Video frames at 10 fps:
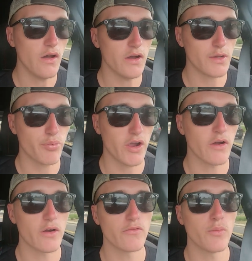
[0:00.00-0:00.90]
You probably
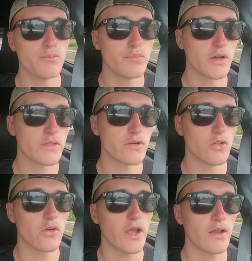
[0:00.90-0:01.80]
heard of them, but they're
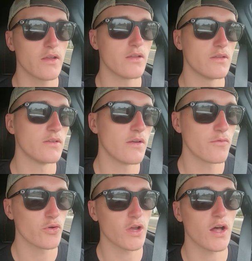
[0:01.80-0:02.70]
located in
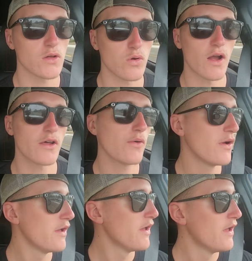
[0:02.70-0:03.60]
Denver, Colorado,
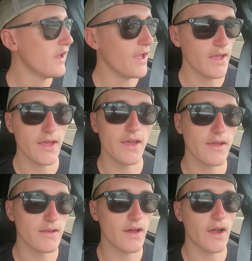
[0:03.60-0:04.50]

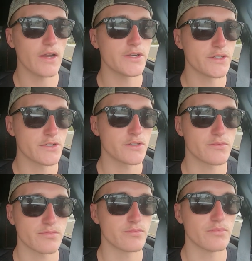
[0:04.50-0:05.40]
and I just
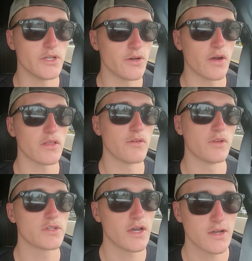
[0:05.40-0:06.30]
I love
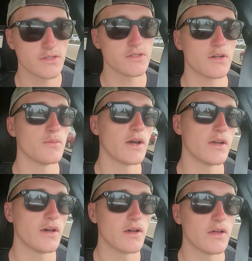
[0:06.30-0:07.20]
those guys.
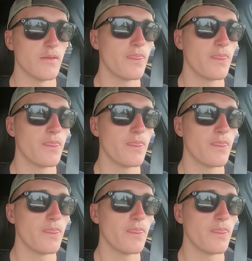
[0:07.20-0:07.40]
My